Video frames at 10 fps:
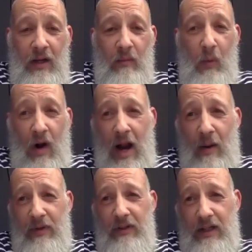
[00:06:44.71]
But what
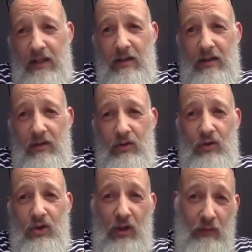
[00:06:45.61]
happens is
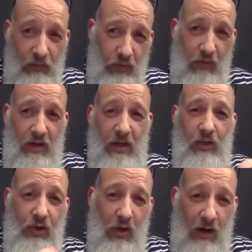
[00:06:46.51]
children and
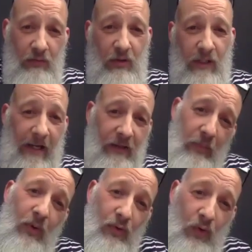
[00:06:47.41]
childhood gets
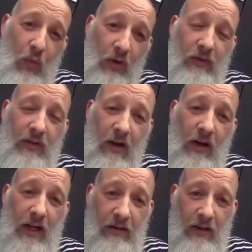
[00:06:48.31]
put to one side.